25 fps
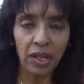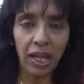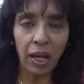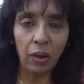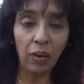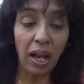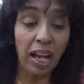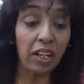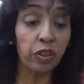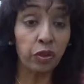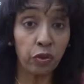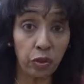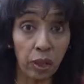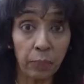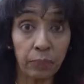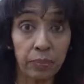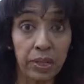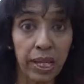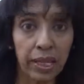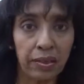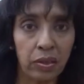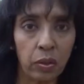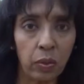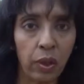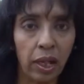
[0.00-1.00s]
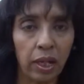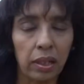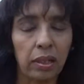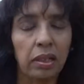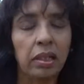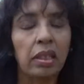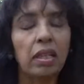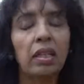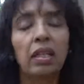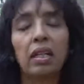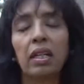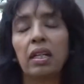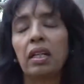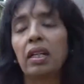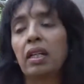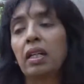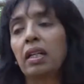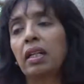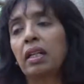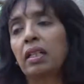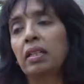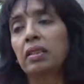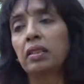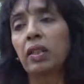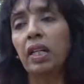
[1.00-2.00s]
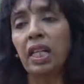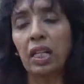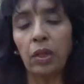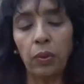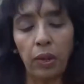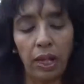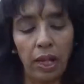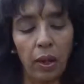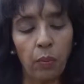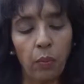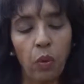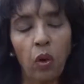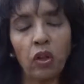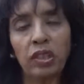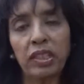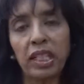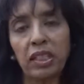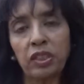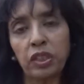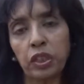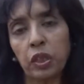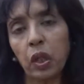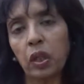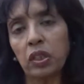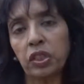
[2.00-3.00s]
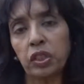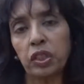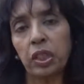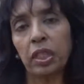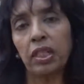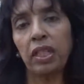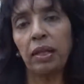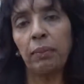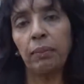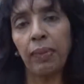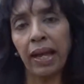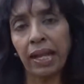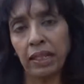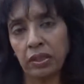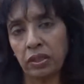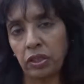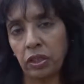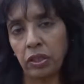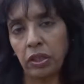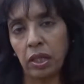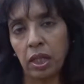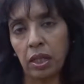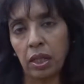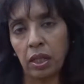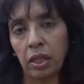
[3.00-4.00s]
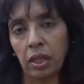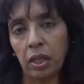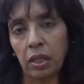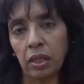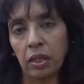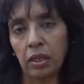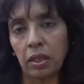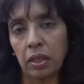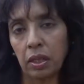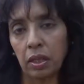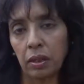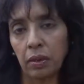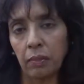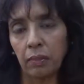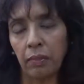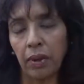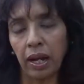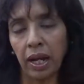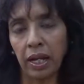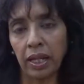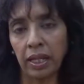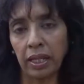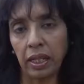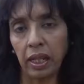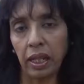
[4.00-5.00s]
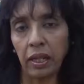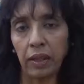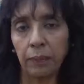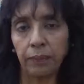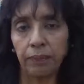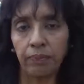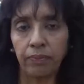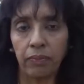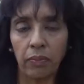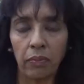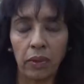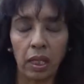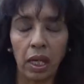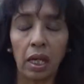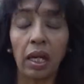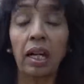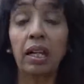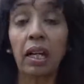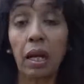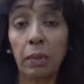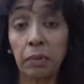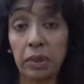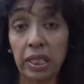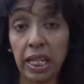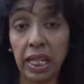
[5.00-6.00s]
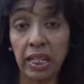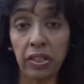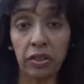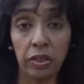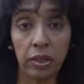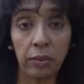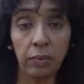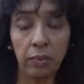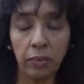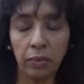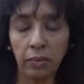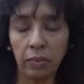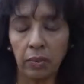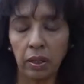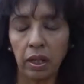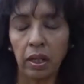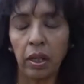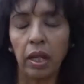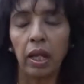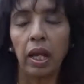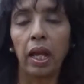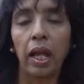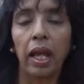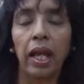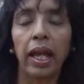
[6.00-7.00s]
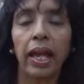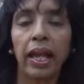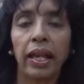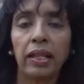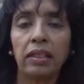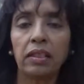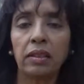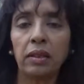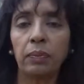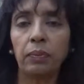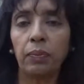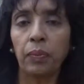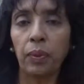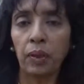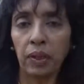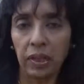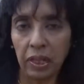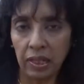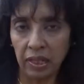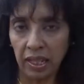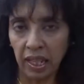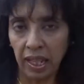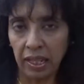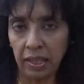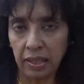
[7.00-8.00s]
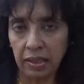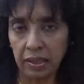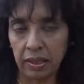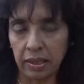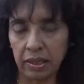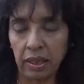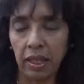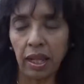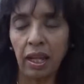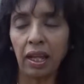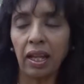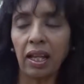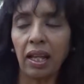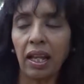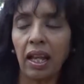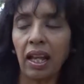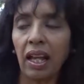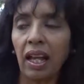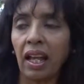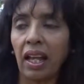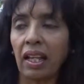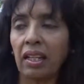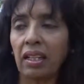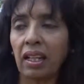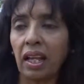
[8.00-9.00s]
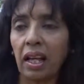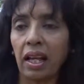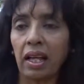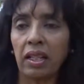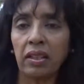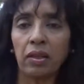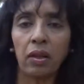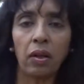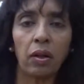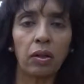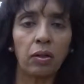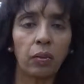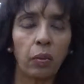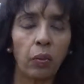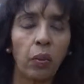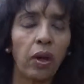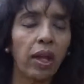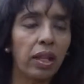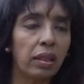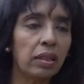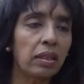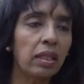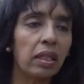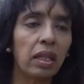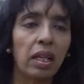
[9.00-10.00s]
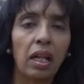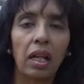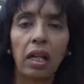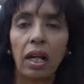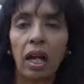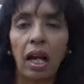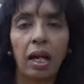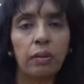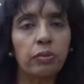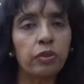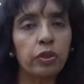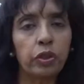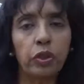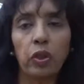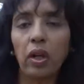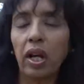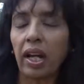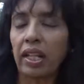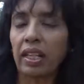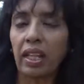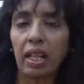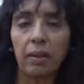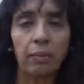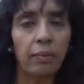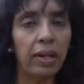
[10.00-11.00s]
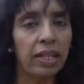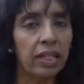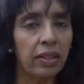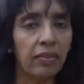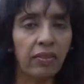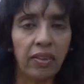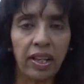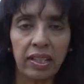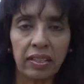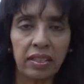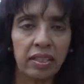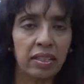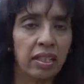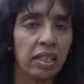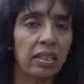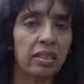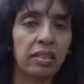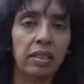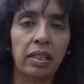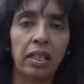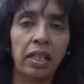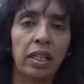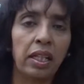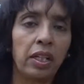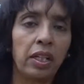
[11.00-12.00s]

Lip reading: now? I tripped as well. So anyway, I walked that short journey back to my accommodation and put the things there, and I thought, well, I'm sure I can manifest it,